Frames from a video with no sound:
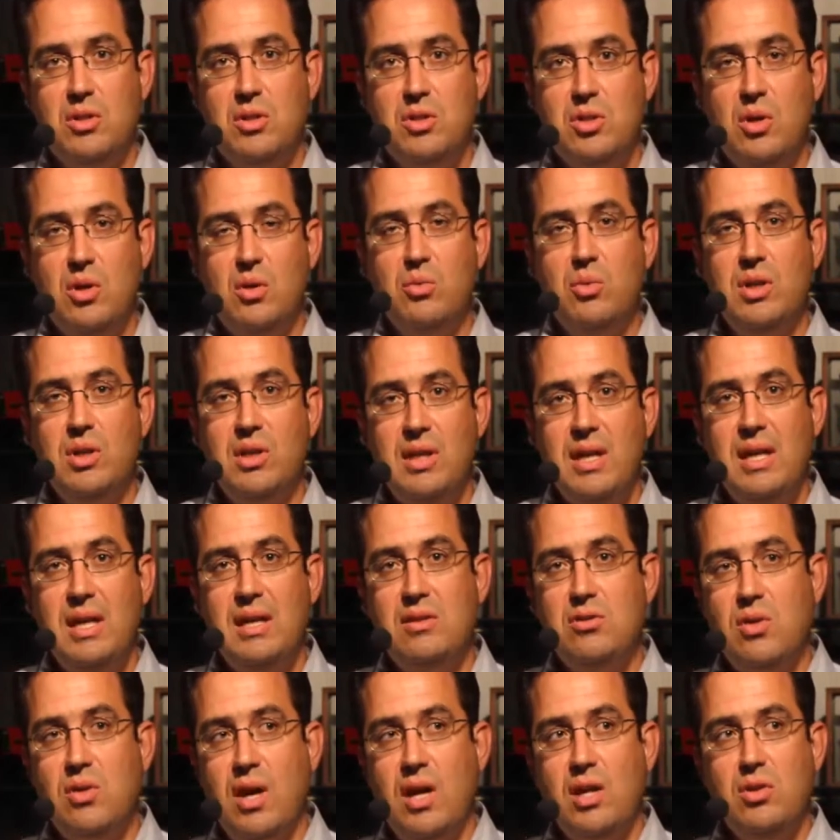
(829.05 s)
So really
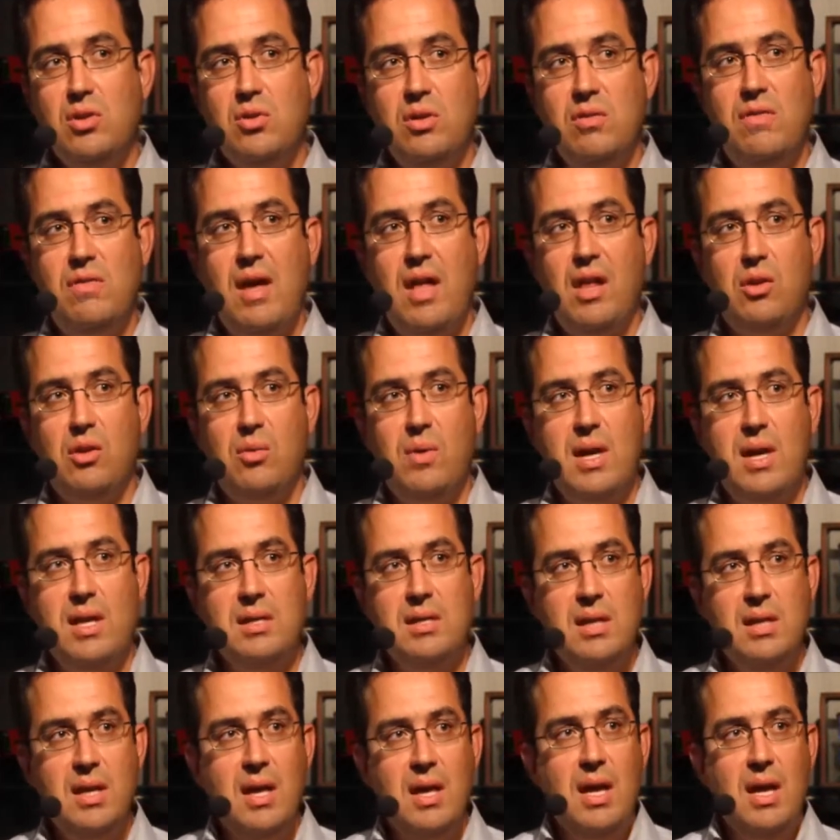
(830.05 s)
trying to evaluate